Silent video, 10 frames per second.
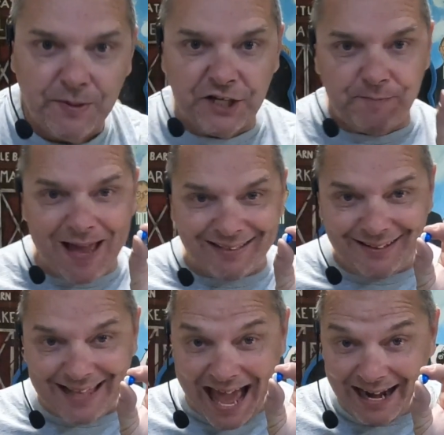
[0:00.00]
we
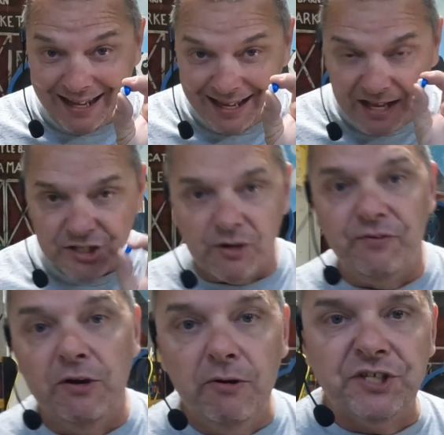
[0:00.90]
expected that. So
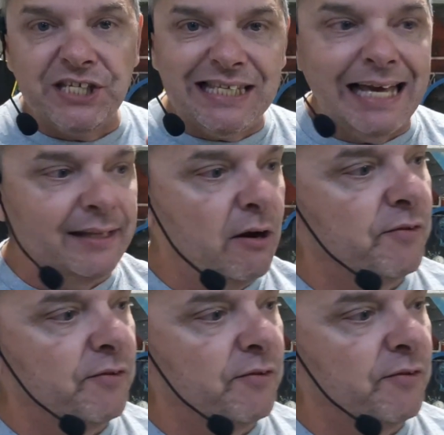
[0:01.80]
if you used a slightly